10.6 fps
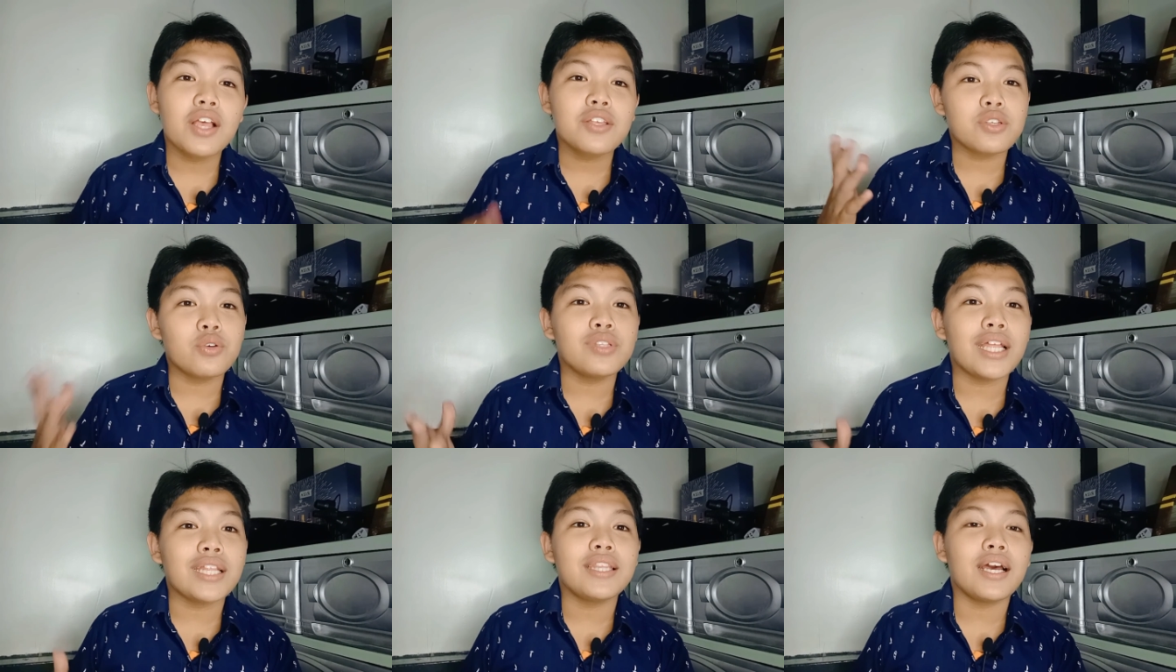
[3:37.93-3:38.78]
so
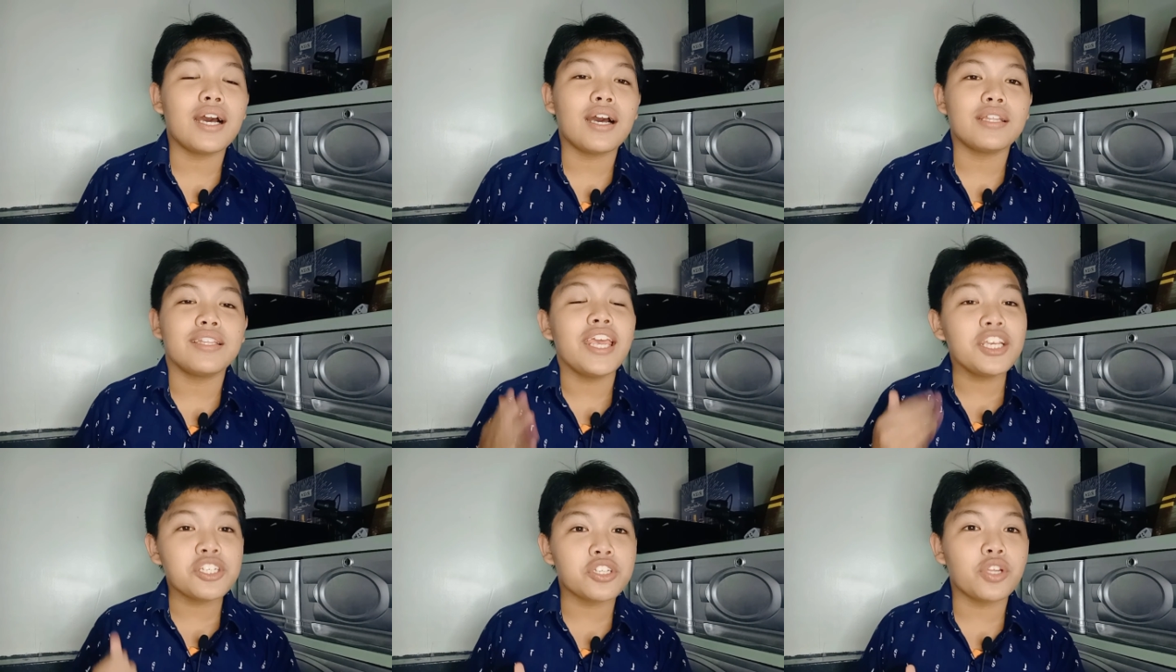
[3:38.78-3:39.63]
that the
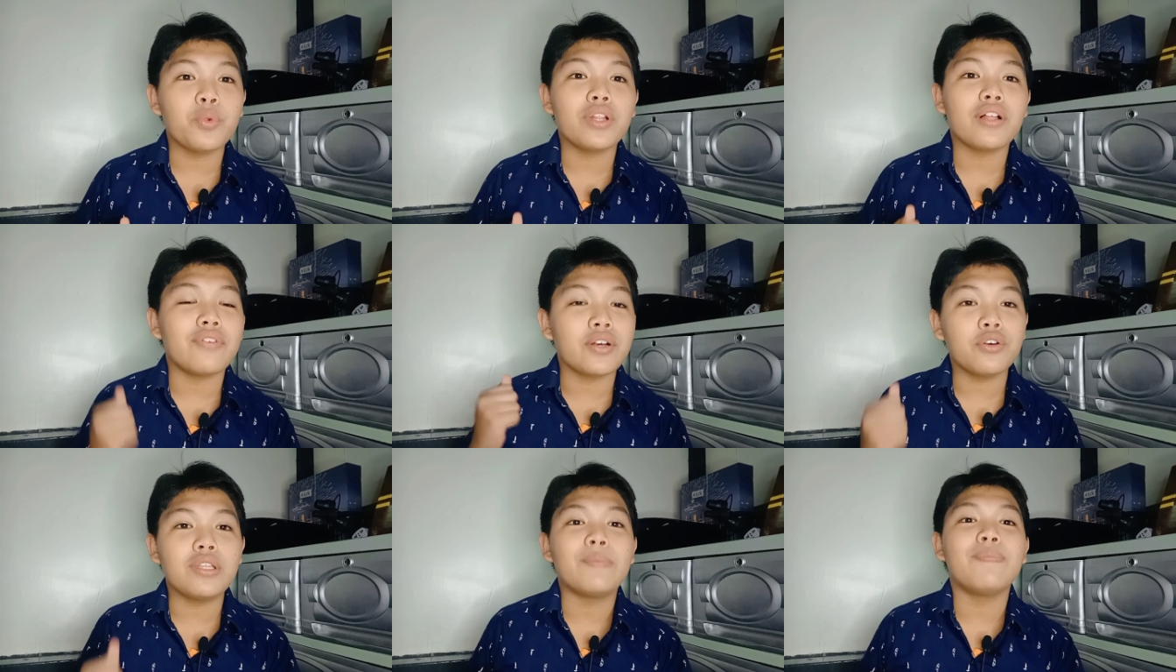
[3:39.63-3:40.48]
nation will have a
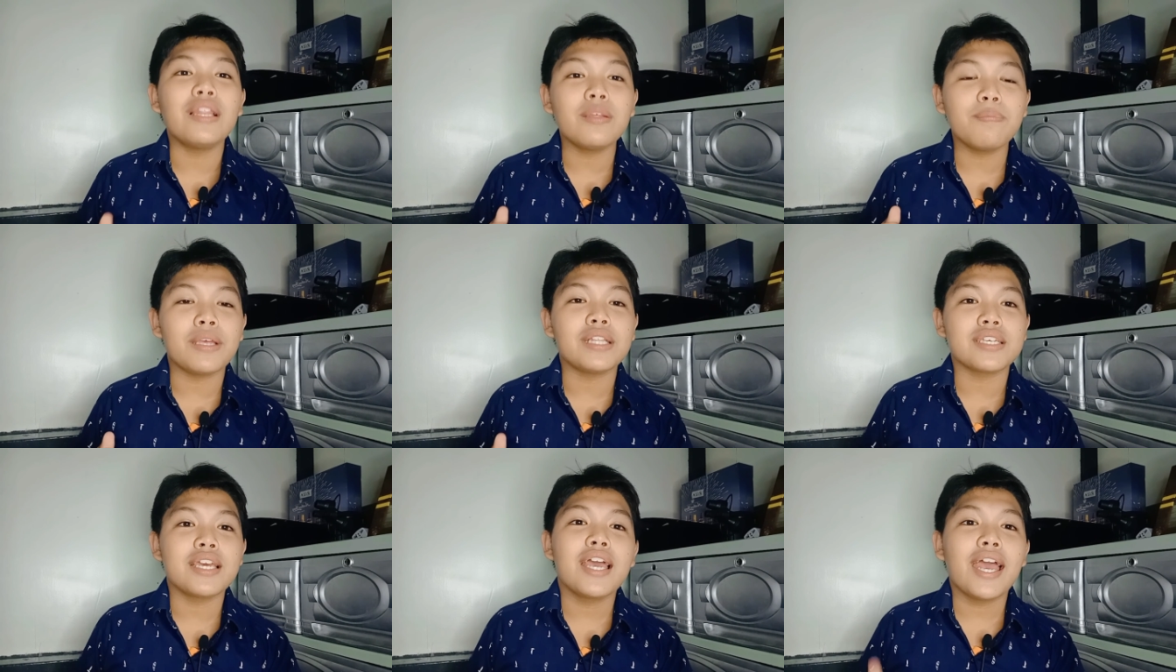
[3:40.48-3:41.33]
good development
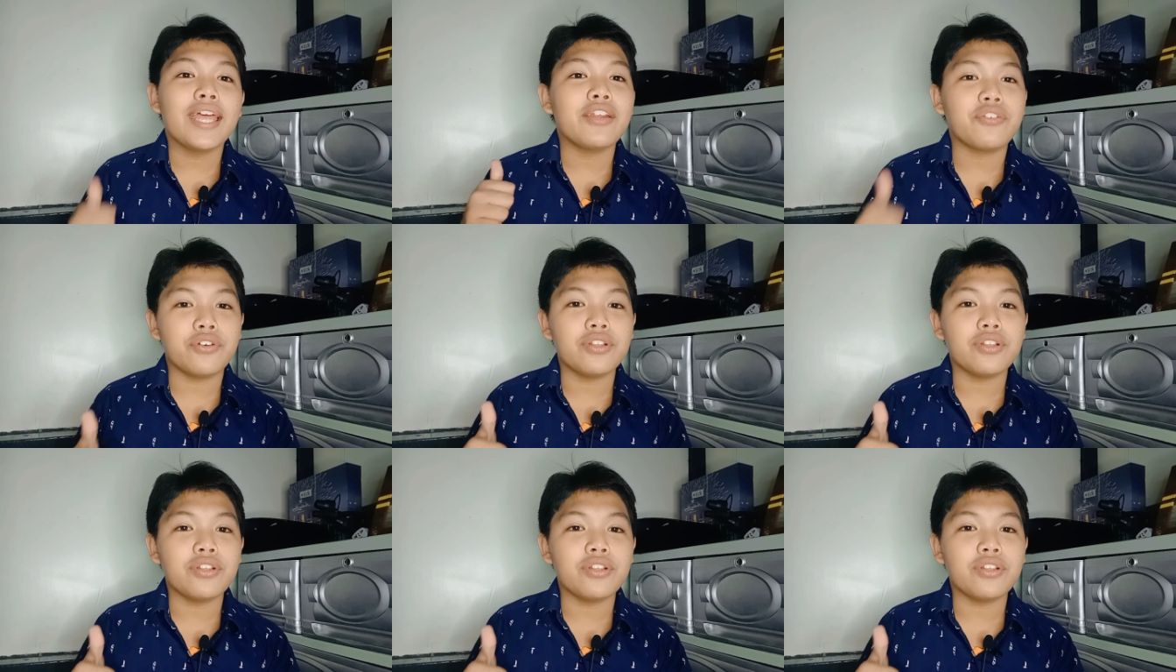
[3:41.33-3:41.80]
and a good